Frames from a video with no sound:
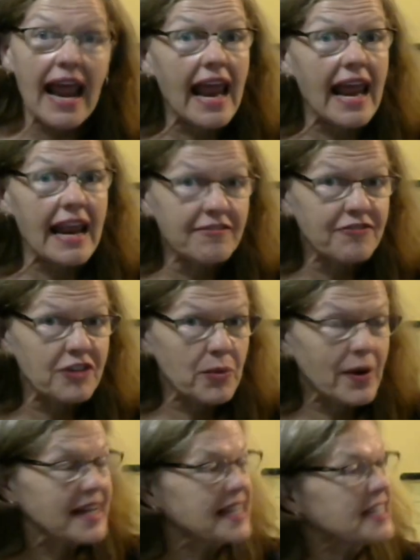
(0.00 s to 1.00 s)

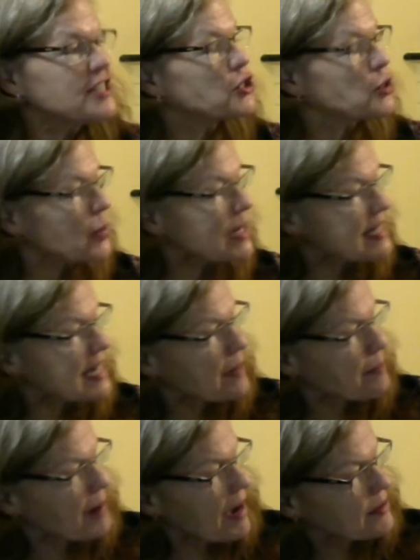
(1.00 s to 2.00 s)
everyone is tweeting
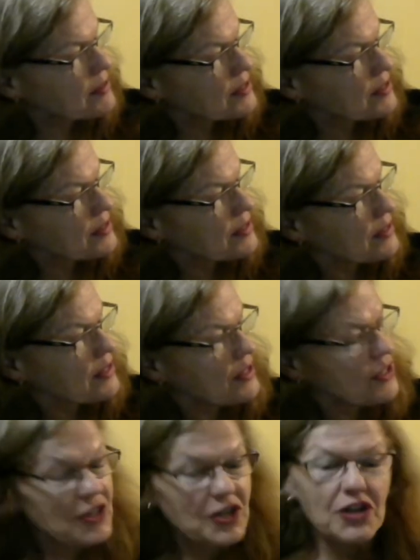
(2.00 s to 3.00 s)
about.
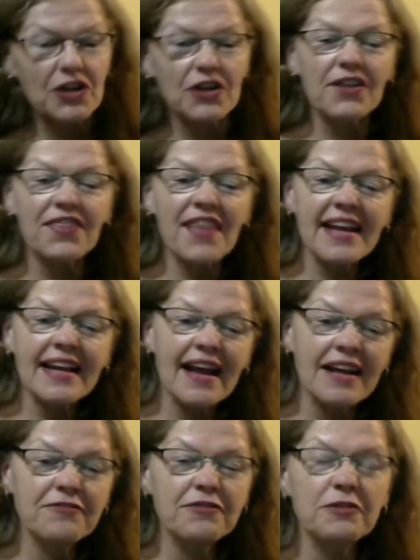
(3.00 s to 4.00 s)
Look at that
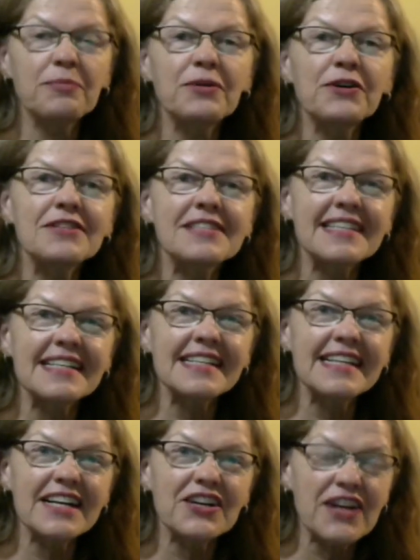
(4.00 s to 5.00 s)
colourful bird
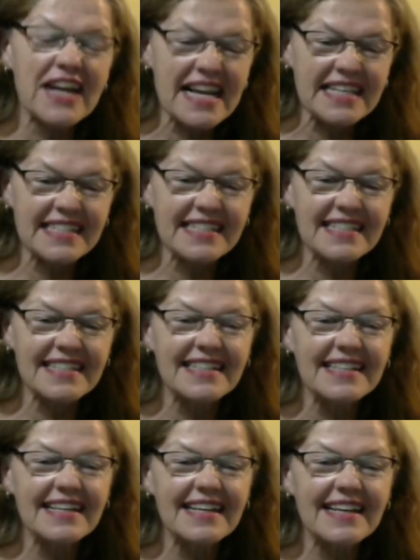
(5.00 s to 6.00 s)
sitting in a nest.
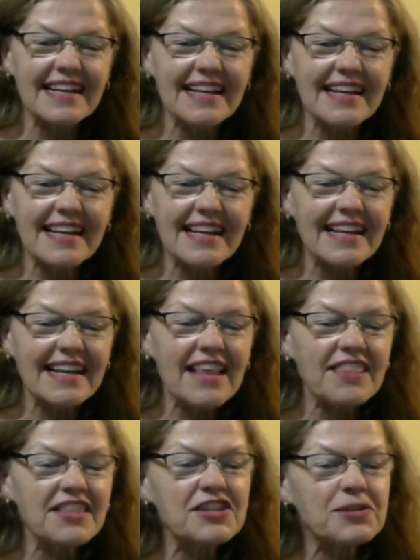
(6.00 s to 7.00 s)

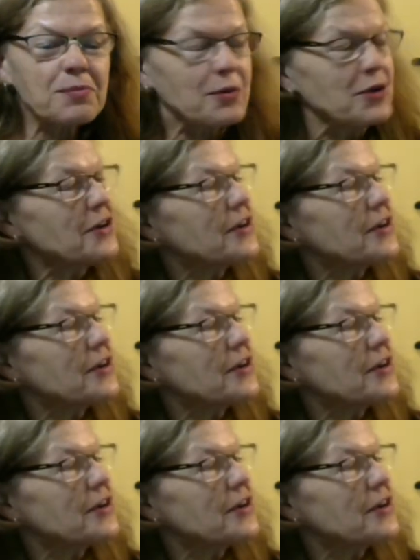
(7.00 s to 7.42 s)
This book